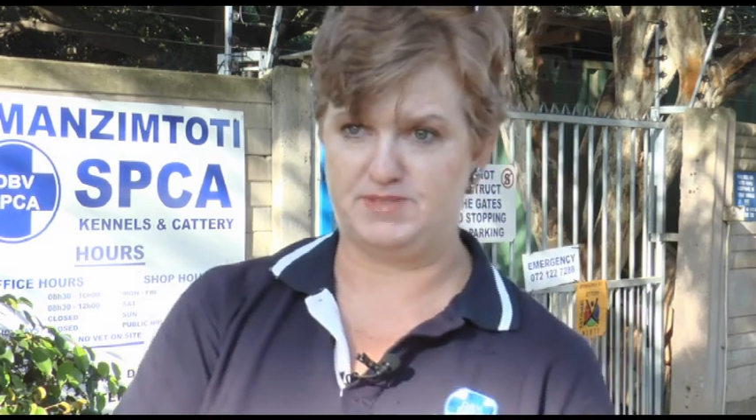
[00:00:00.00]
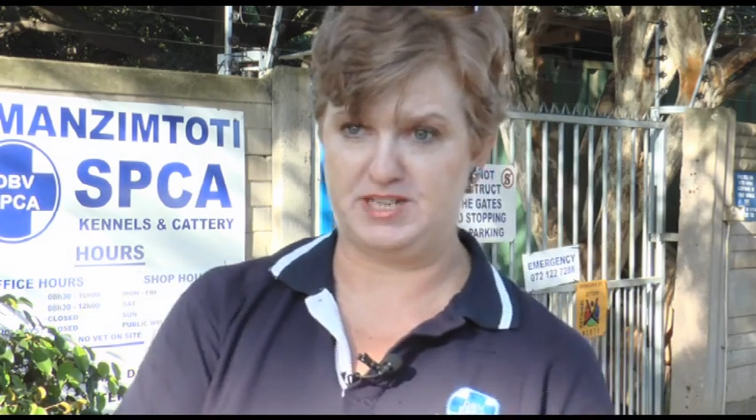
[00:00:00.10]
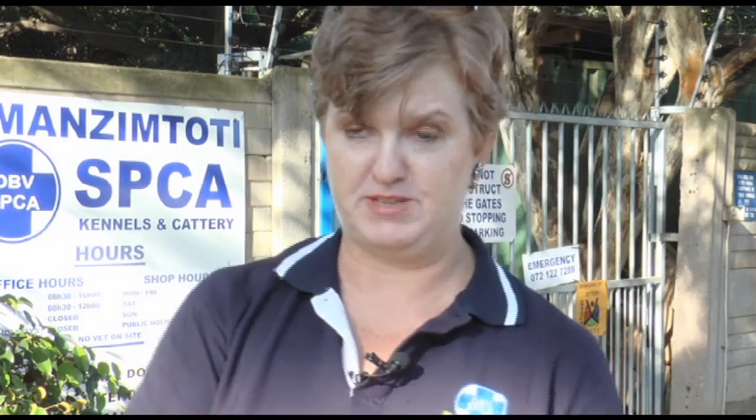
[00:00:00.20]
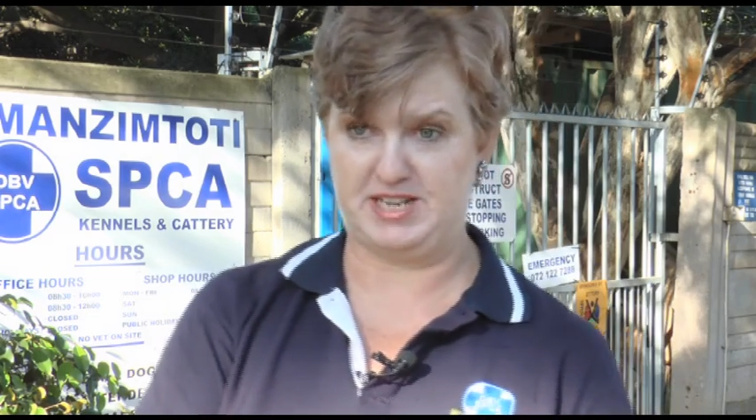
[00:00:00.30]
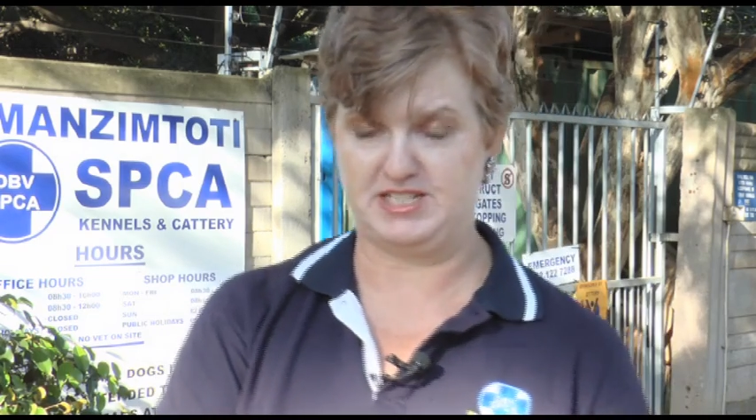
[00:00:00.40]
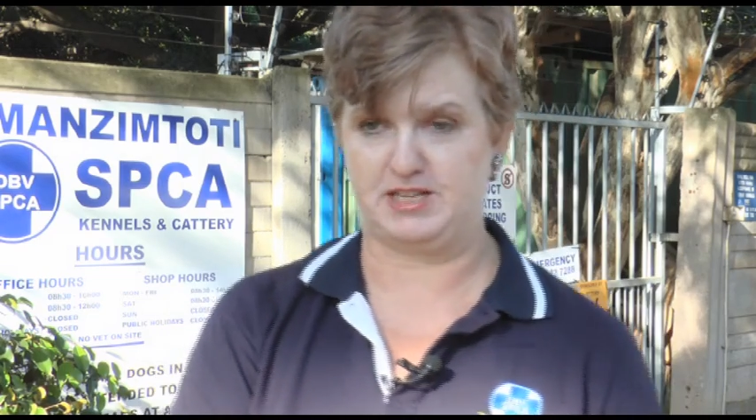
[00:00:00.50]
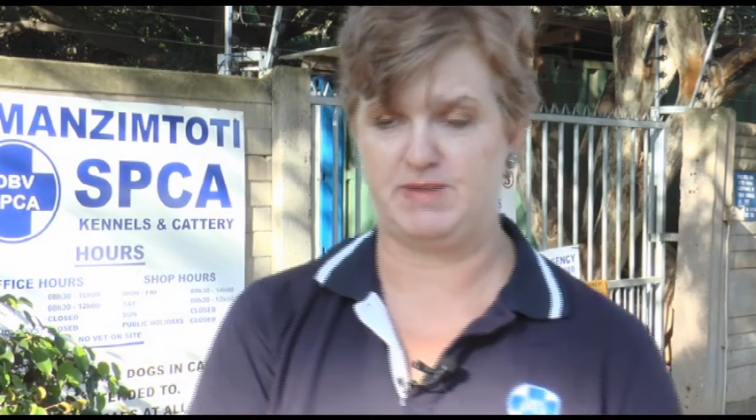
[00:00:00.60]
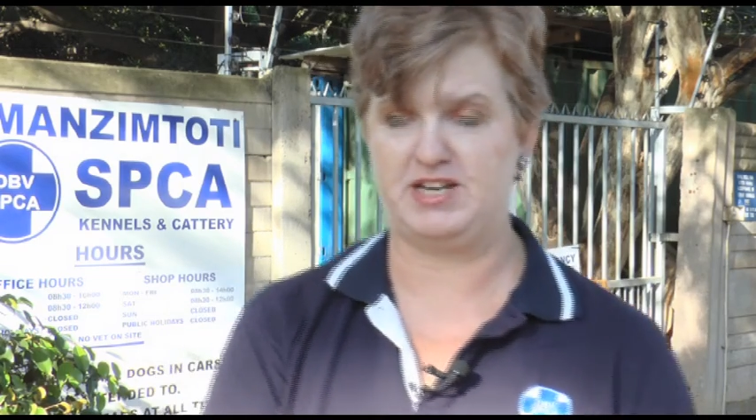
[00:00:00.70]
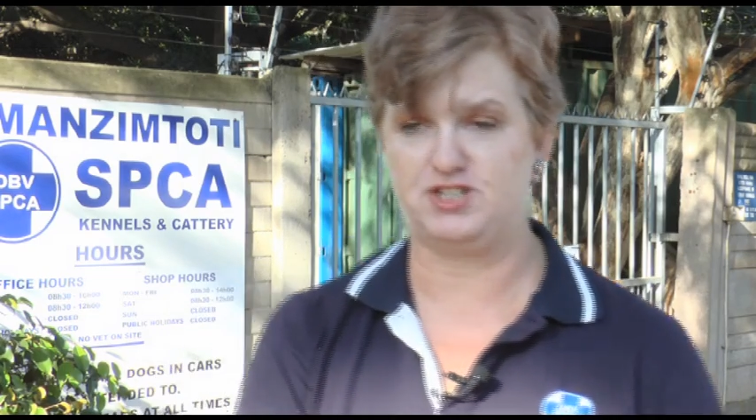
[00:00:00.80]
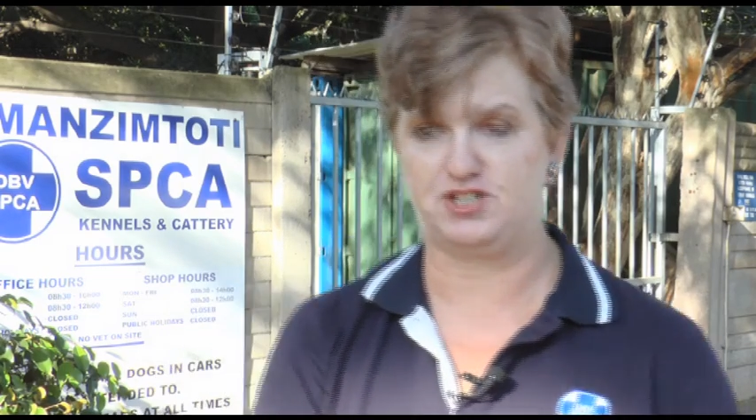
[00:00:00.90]
demodectic
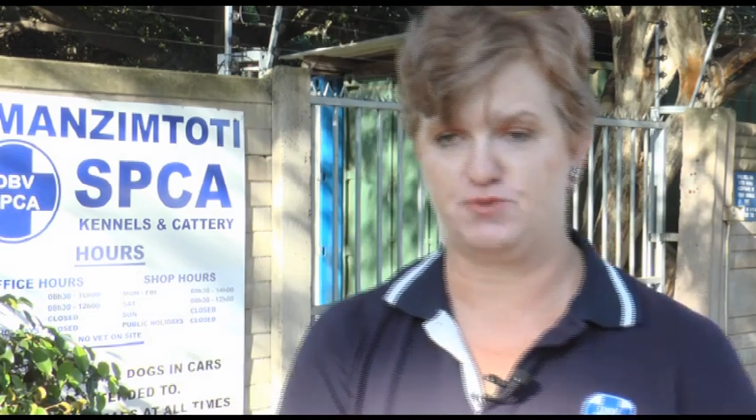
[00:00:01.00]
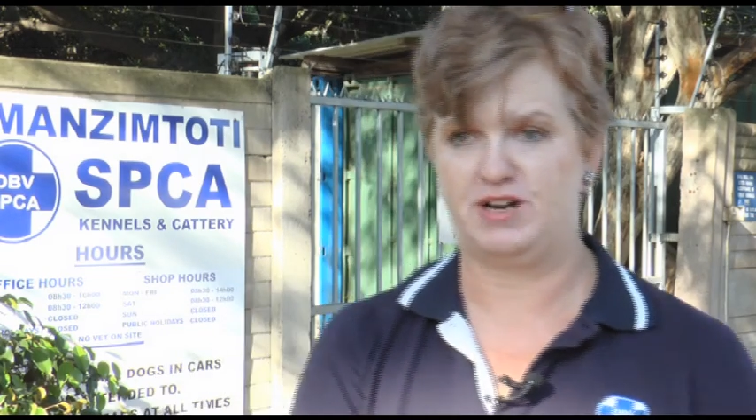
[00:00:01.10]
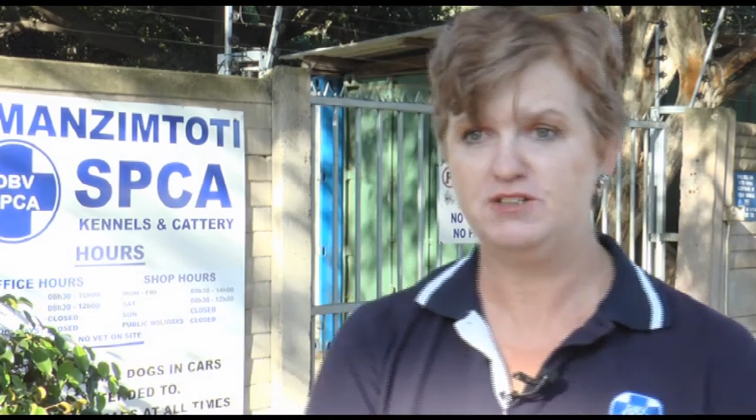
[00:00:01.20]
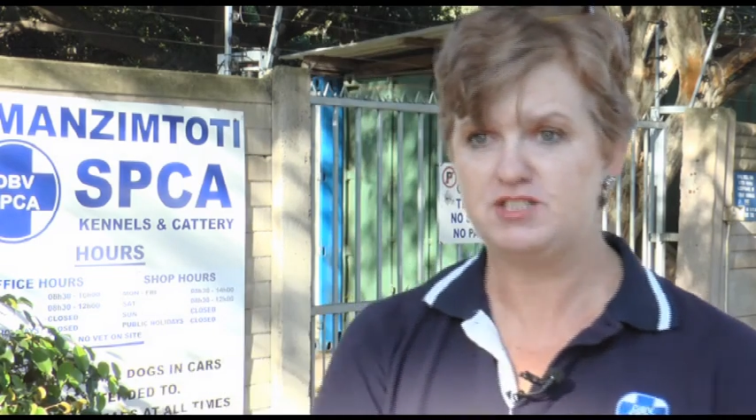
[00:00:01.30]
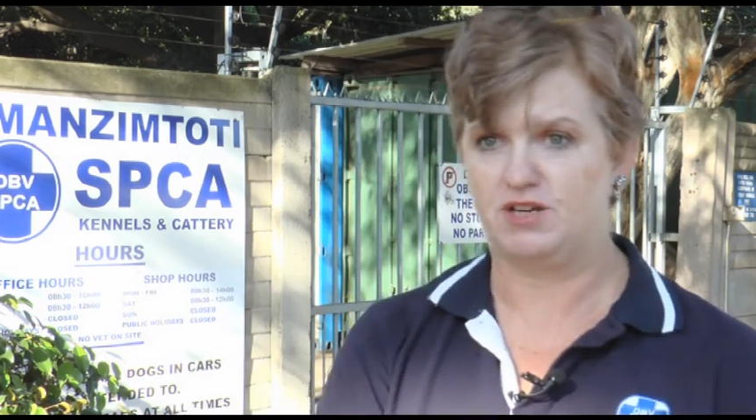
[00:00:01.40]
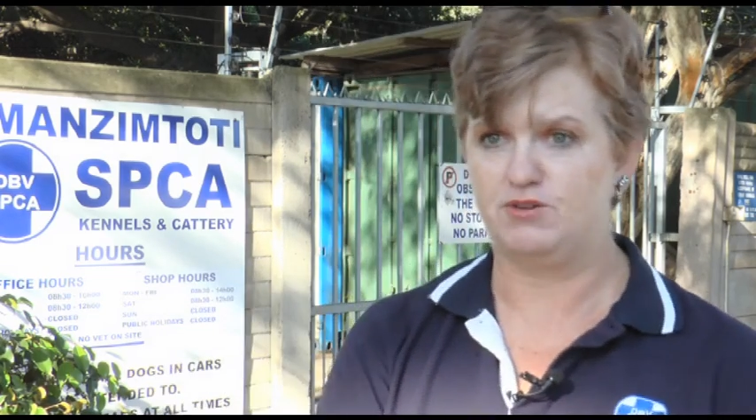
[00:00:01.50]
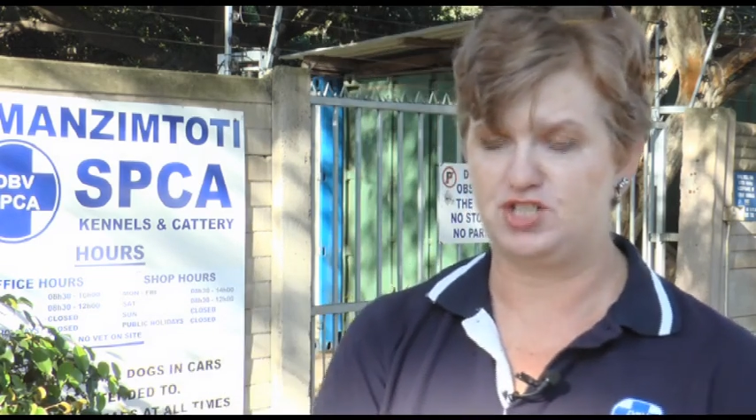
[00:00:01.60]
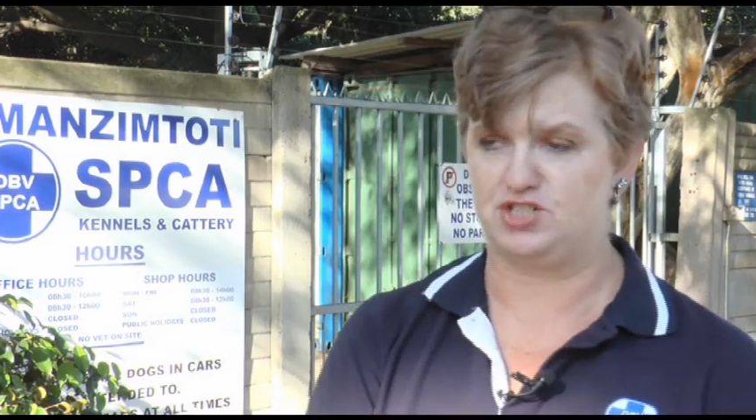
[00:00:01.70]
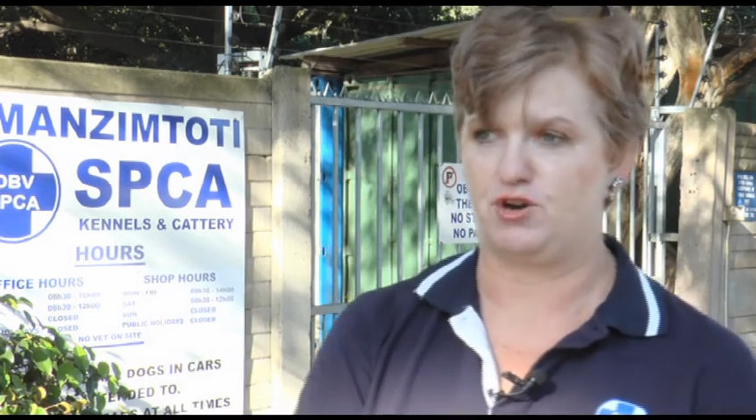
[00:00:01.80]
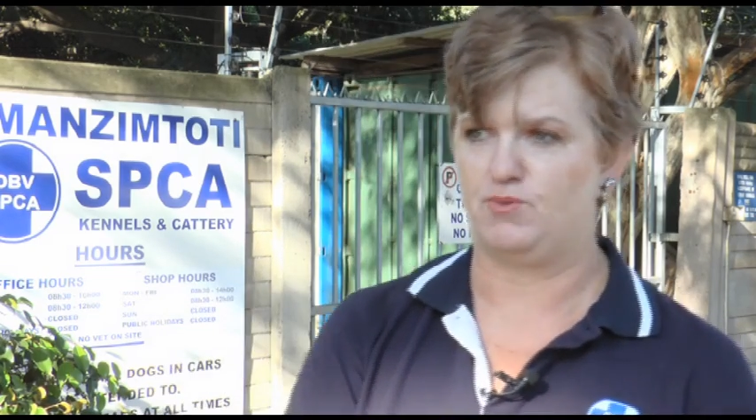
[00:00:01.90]
mange as well, so
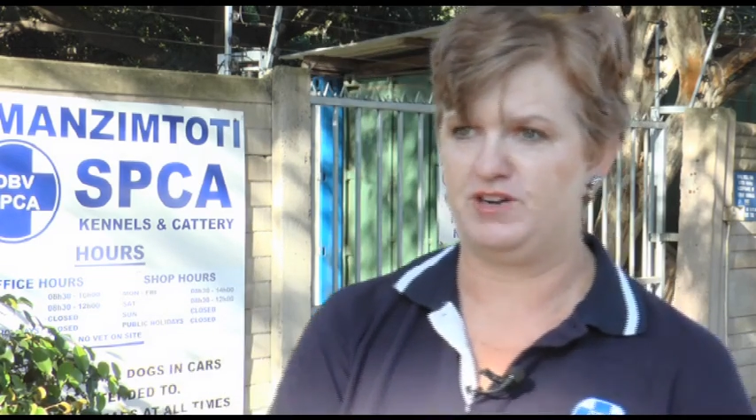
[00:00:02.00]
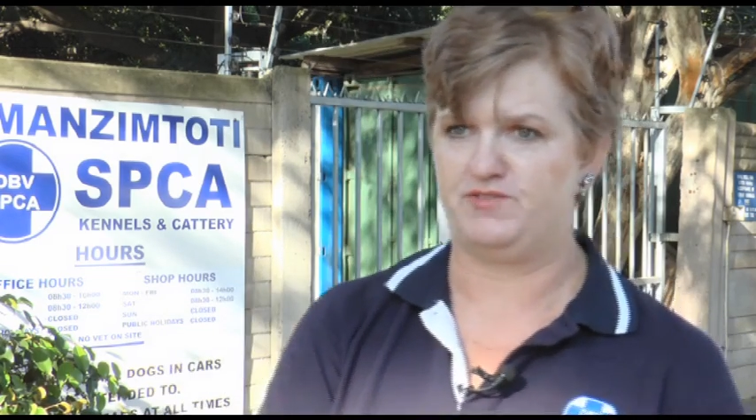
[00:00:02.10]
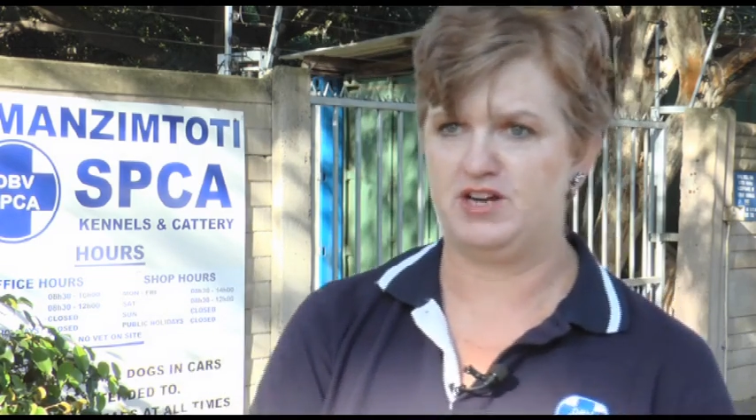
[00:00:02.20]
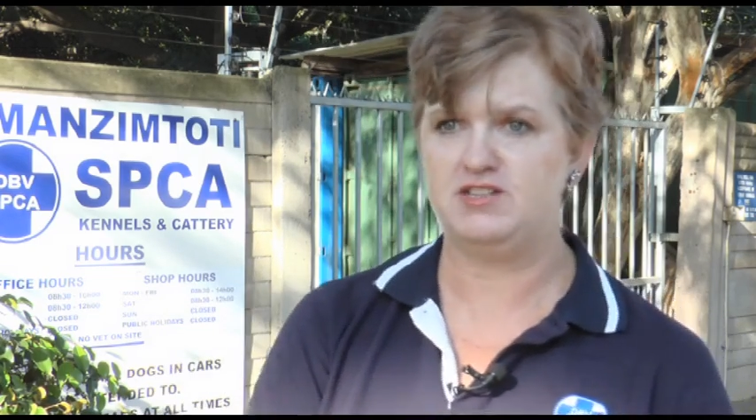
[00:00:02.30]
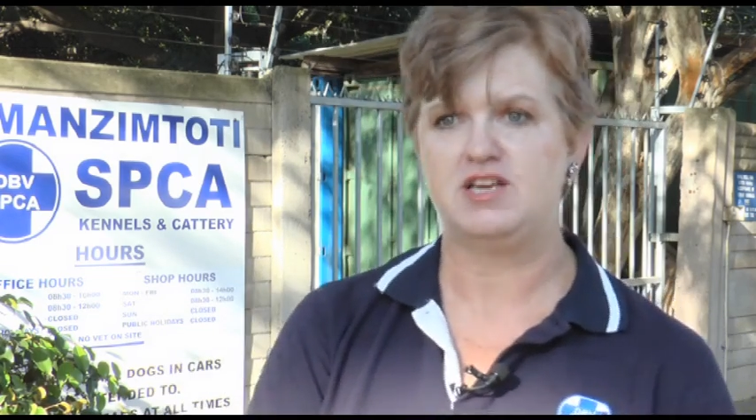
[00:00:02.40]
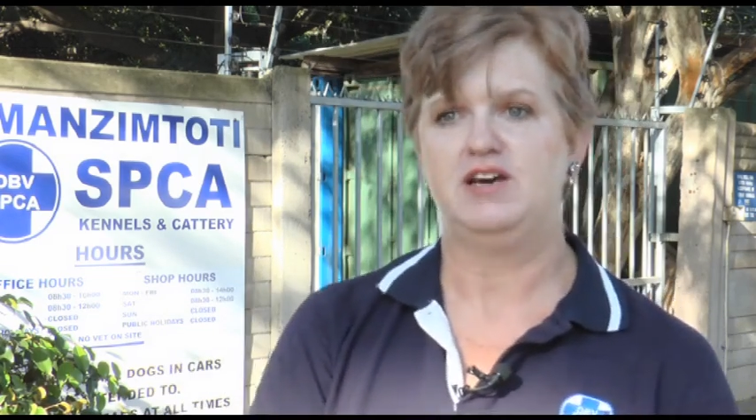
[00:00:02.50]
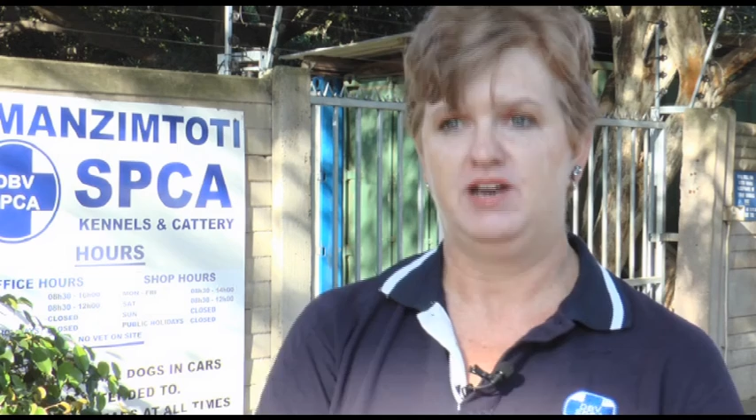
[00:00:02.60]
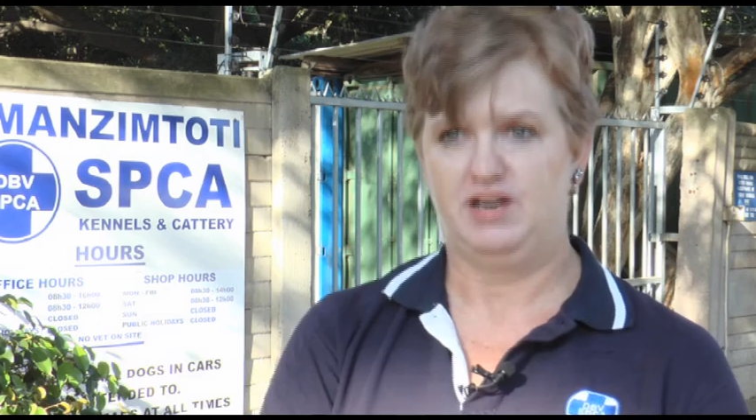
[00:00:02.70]
she's got one of those,